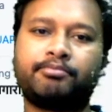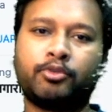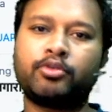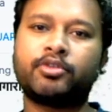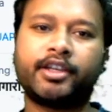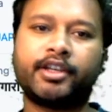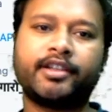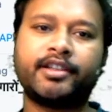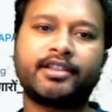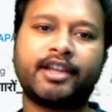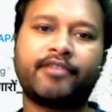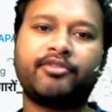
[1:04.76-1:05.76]
posted this,
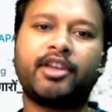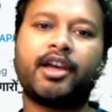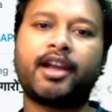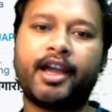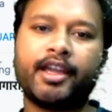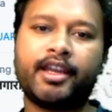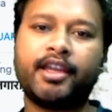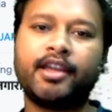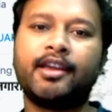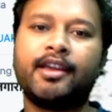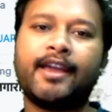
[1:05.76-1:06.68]
that we are hiring.